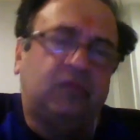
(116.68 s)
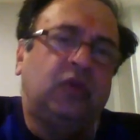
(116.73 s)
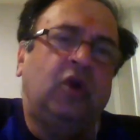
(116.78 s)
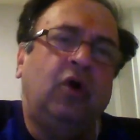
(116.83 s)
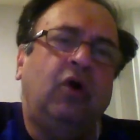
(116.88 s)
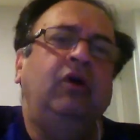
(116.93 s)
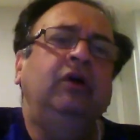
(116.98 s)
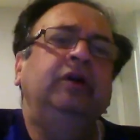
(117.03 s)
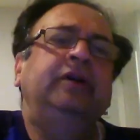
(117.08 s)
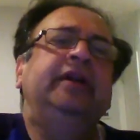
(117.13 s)

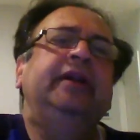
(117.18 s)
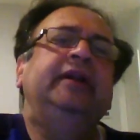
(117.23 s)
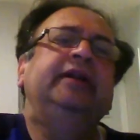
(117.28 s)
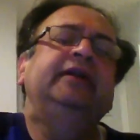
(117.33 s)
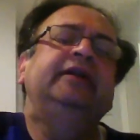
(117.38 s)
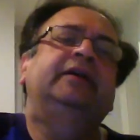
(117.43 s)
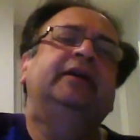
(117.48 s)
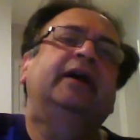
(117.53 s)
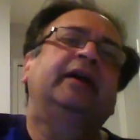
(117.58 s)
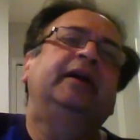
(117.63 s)

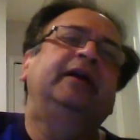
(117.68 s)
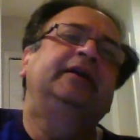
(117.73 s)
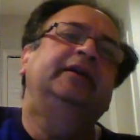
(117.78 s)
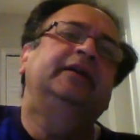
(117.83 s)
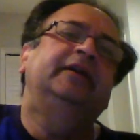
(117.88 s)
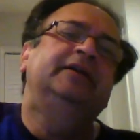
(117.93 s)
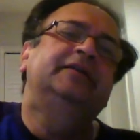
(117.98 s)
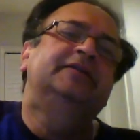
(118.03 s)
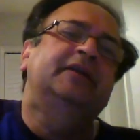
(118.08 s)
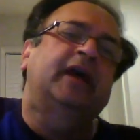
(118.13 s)
alternating current
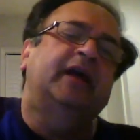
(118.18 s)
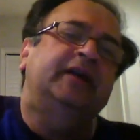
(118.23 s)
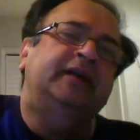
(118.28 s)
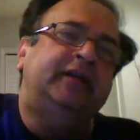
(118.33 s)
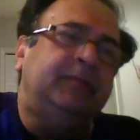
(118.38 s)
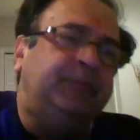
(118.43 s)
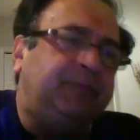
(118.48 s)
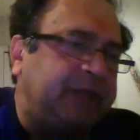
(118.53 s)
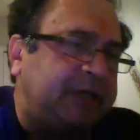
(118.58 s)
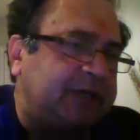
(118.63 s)
is
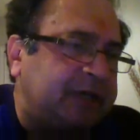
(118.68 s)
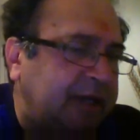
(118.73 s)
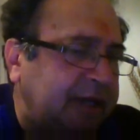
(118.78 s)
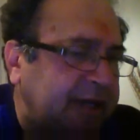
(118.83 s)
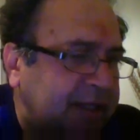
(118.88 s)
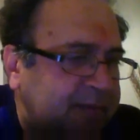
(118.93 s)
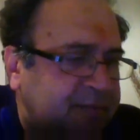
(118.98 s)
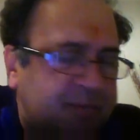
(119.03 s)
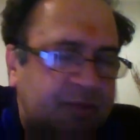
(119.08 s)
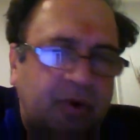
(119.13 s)

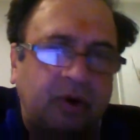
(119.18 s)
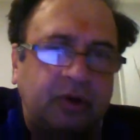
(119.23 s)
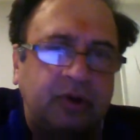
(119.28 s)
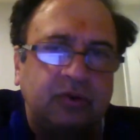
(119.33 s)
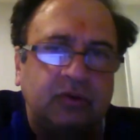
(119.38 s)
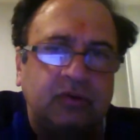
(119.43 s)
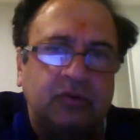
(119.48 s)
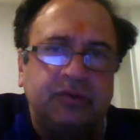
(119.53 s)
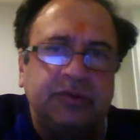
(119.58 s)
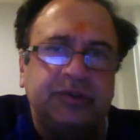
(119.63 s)
typically
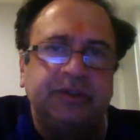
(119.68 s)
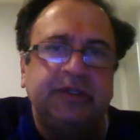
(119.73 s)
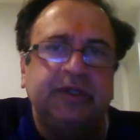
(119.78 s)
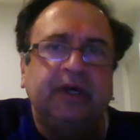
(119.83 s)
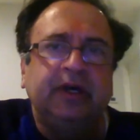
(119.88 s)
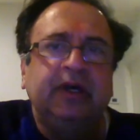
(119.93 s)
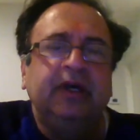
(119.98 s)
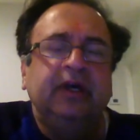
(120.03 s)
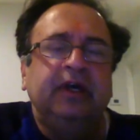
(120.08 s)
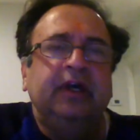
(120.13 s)
produced
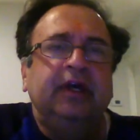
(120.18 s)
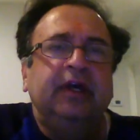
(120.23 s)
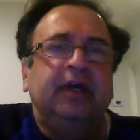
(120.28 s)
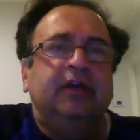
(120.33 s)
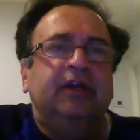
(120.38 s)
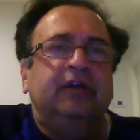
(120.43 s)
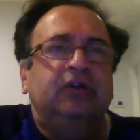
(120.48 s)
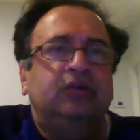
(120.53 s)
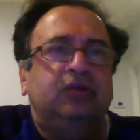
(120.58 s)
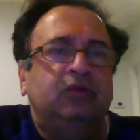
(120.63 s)

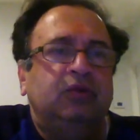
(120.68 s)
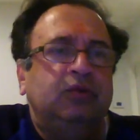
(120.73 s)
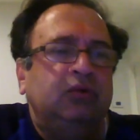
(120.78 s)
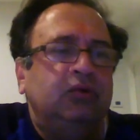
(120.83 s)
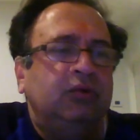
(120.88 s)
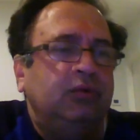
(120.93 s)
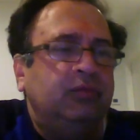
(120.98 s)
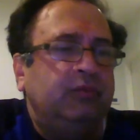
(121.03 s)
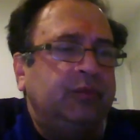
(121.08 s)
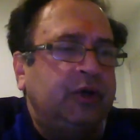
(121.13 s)

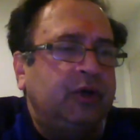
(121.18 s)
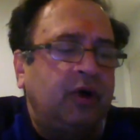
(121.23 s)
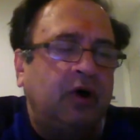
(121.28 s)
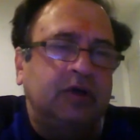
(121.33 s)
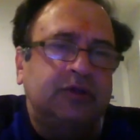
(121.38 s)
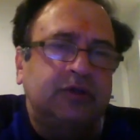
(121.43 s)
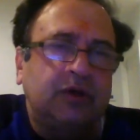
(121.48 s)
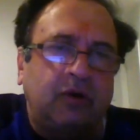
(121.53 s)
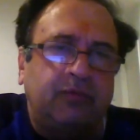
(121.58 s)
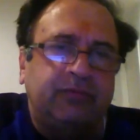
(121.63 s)
through
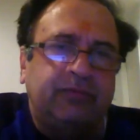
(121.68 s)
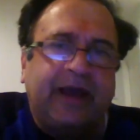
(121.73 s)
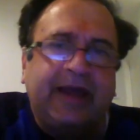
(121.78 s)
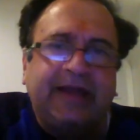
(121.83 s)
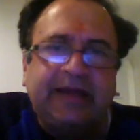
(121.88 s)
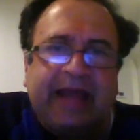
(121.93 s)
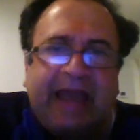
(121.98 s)
because of an